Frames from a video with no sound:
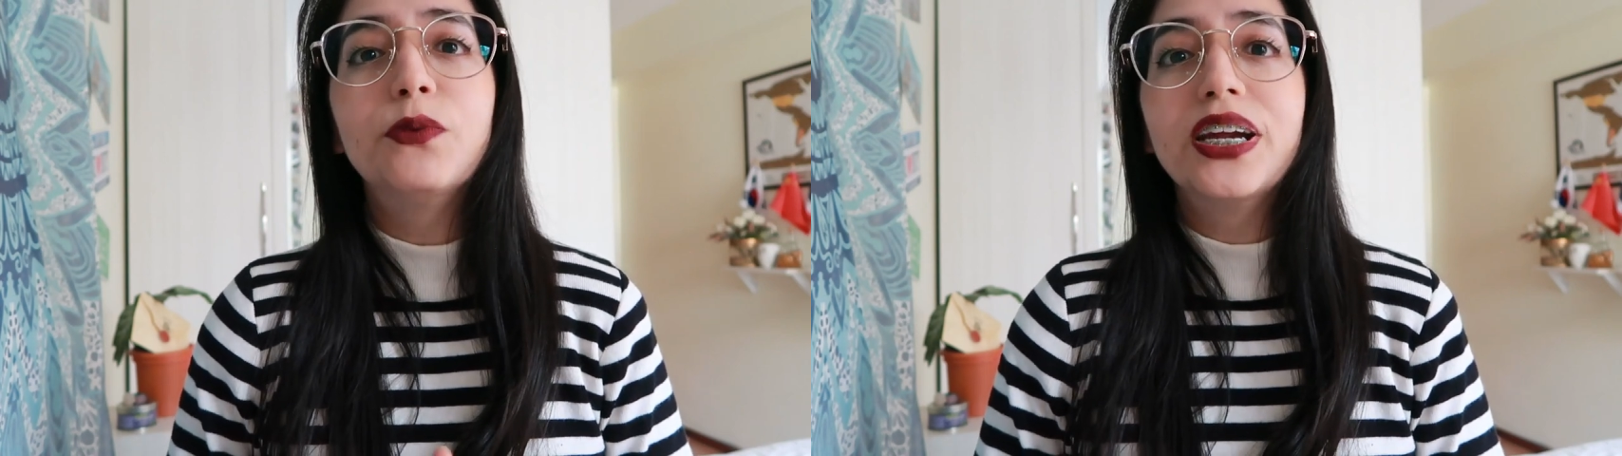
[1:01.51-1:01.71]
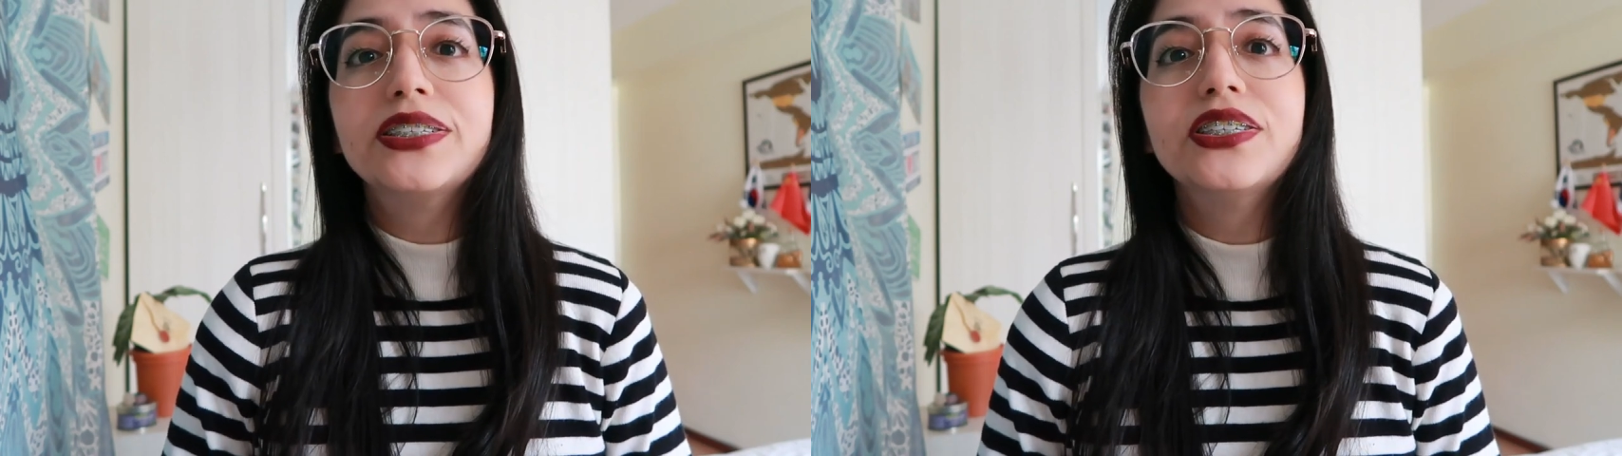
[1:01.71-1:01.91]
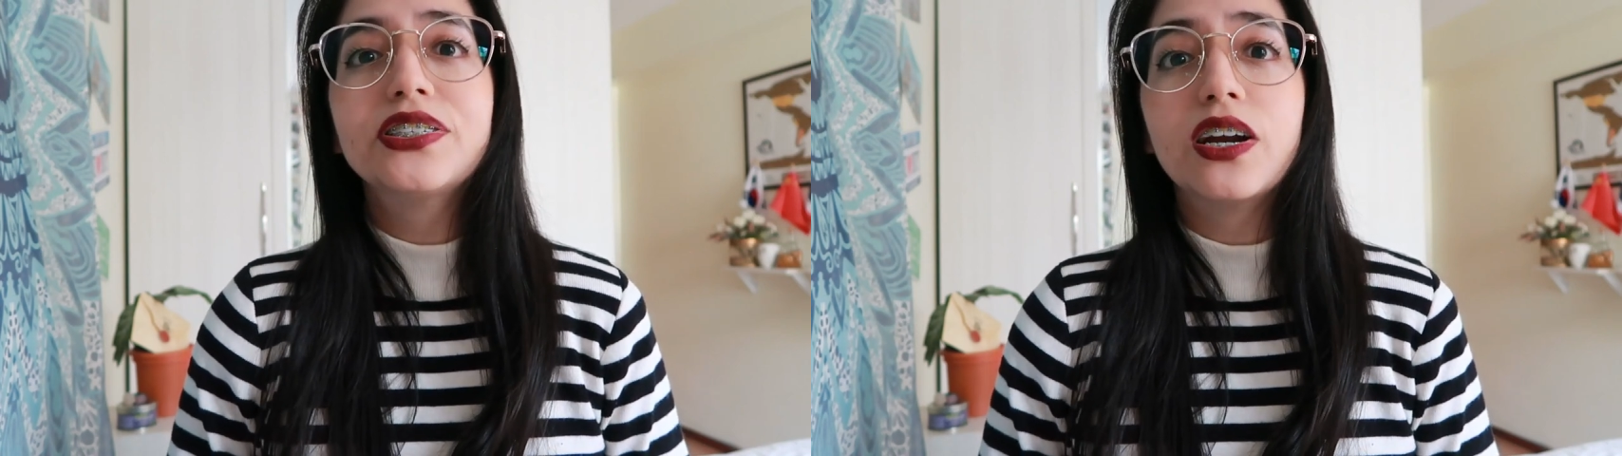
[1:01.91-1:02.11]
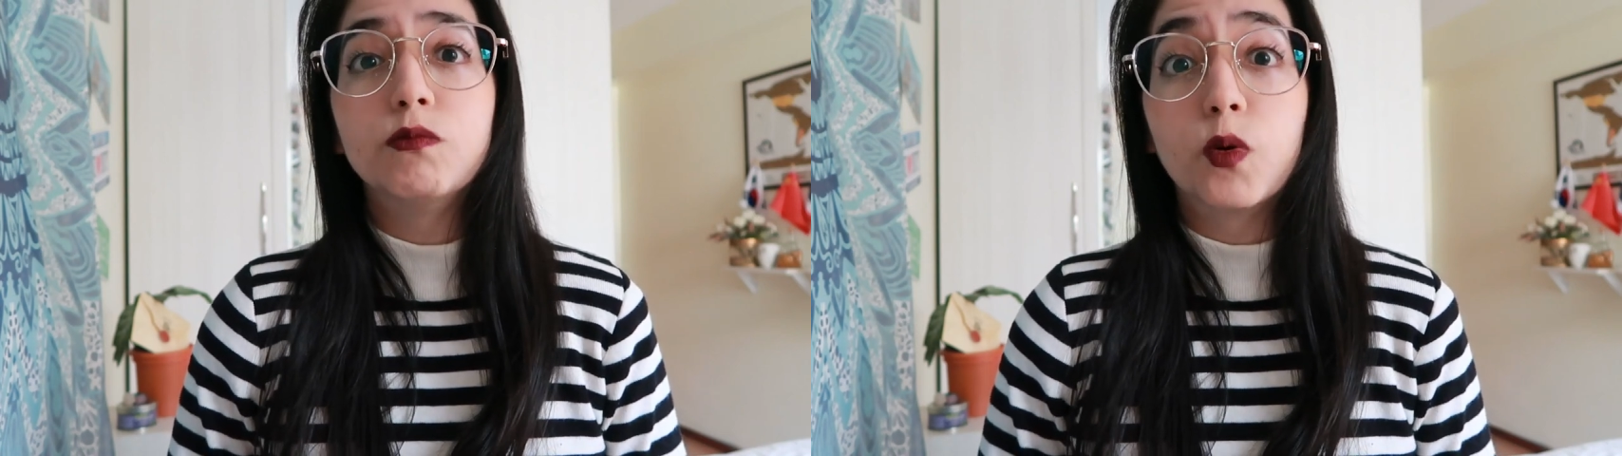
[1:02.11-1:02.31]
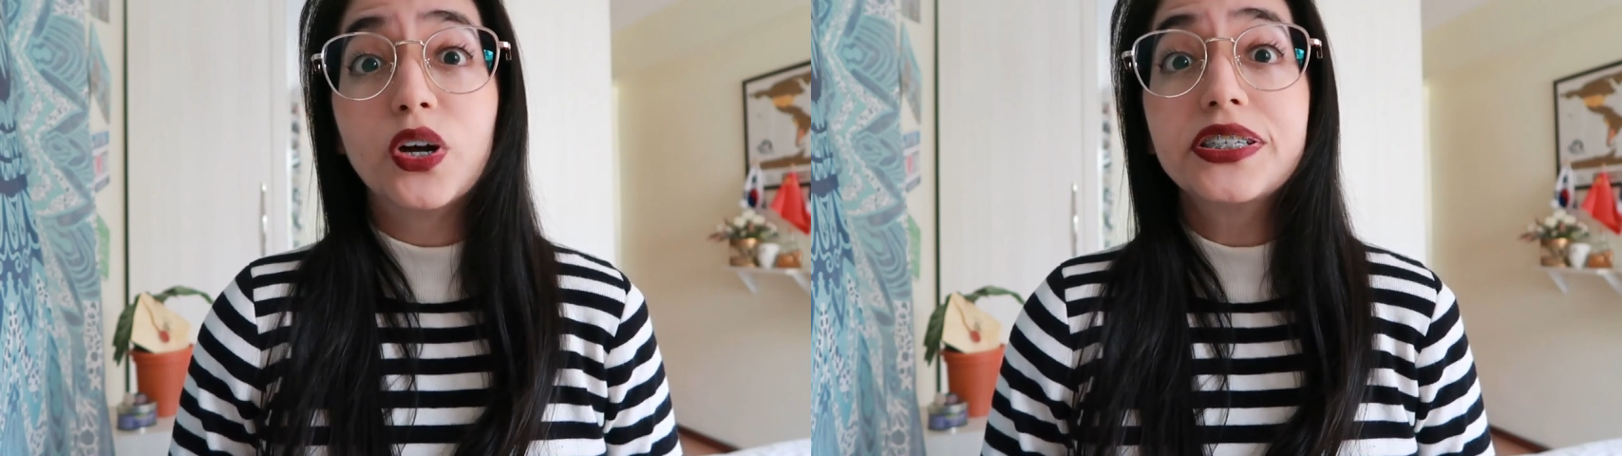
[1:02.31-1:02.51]
braces
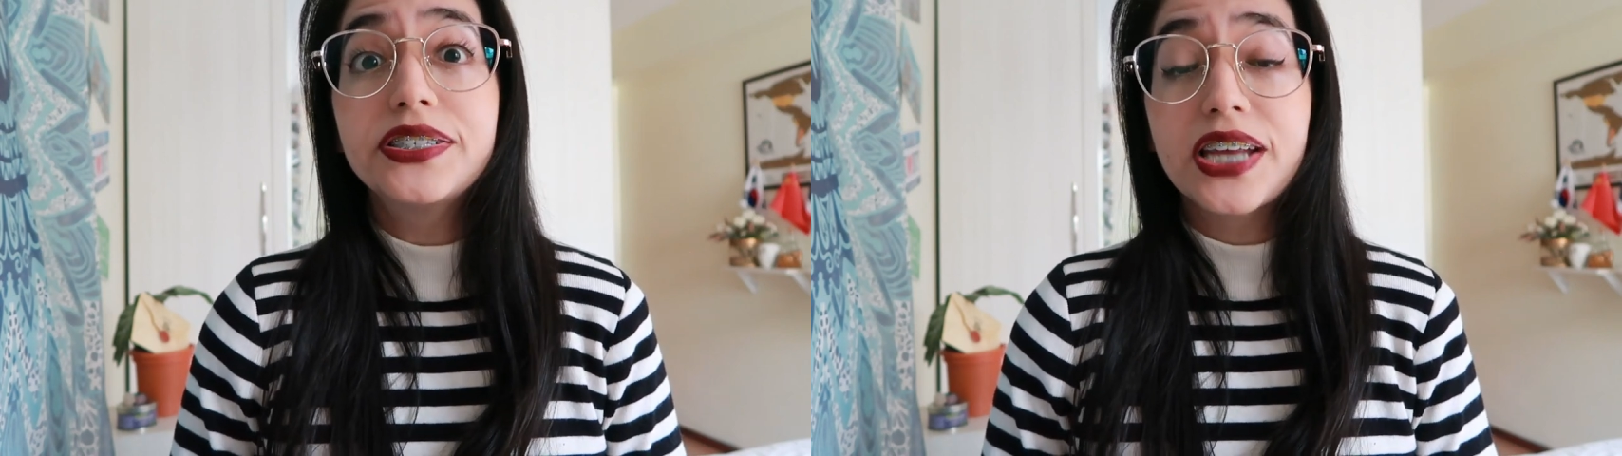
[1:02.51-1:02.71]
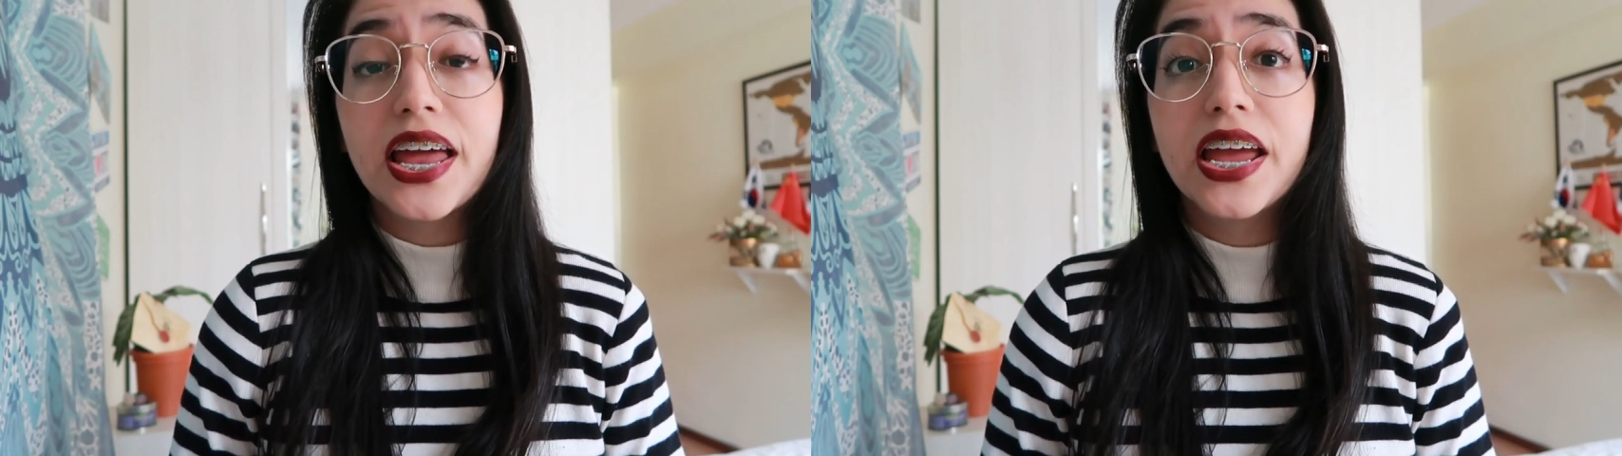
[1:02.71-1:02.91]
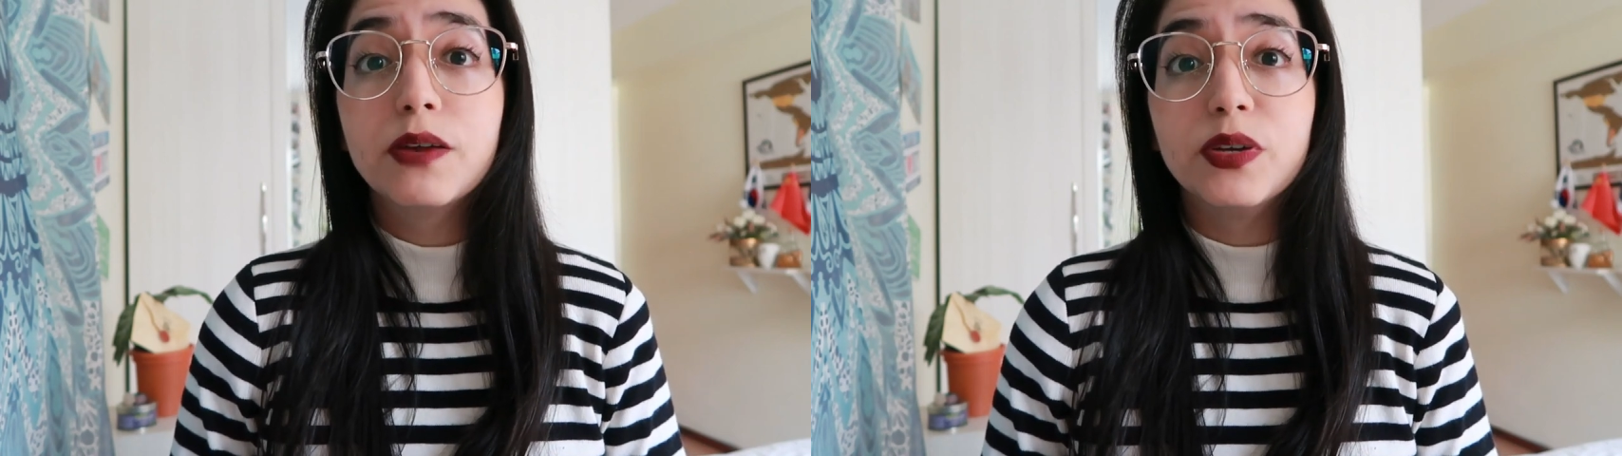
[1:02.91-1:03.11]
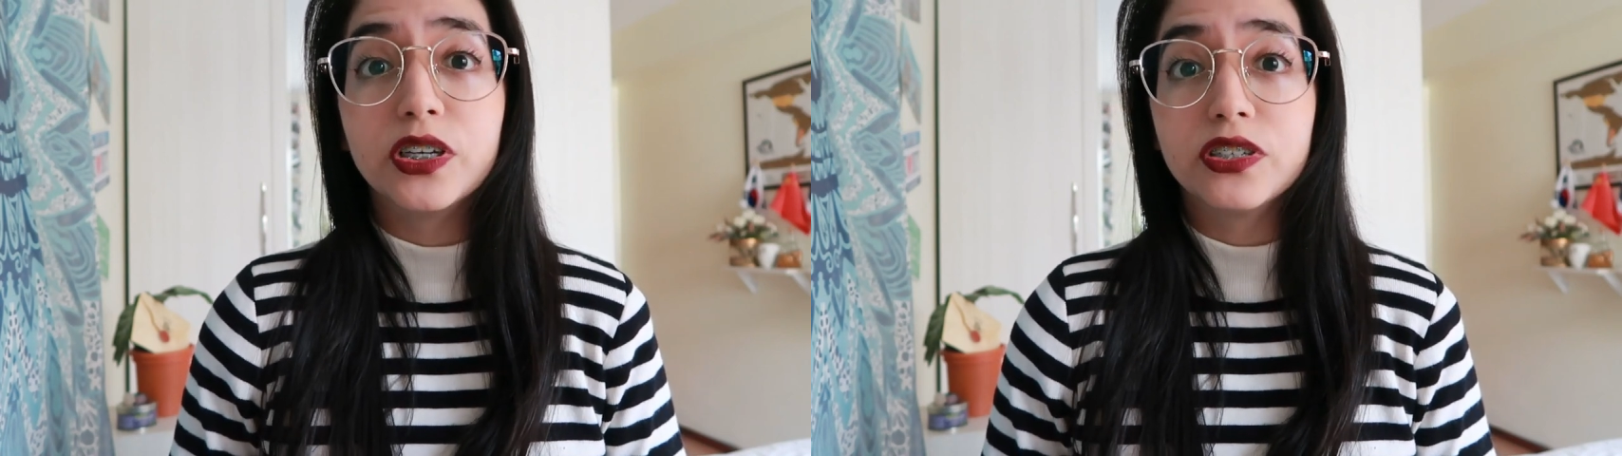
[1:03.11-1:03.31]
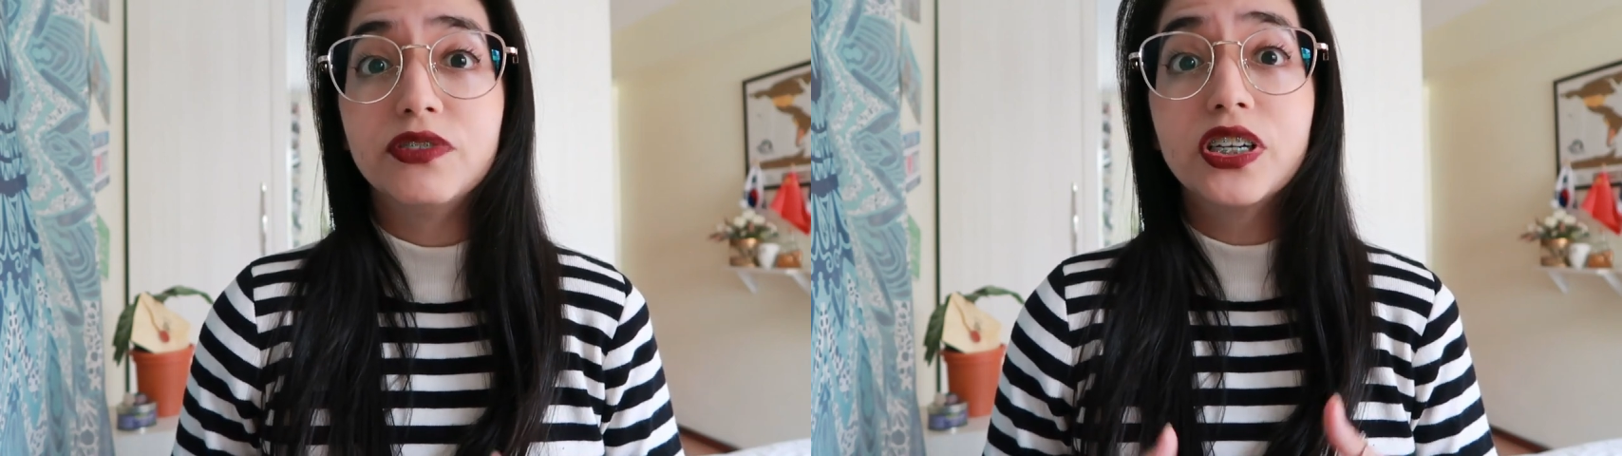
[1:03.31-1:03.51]
are more aesthetic
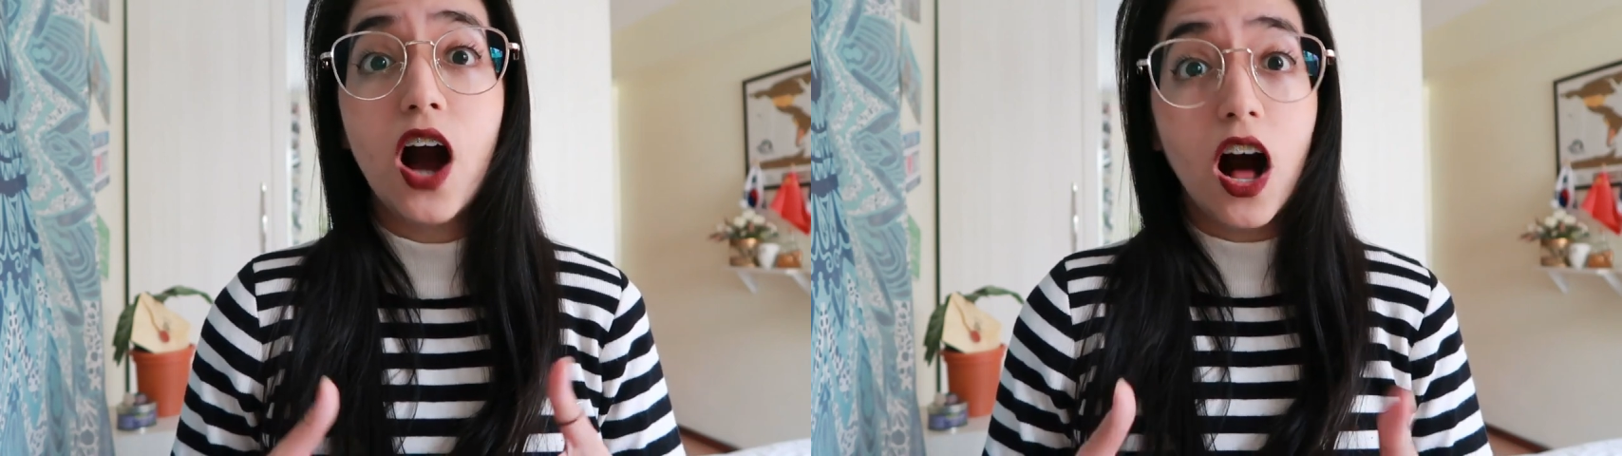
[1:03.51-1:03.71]
because of the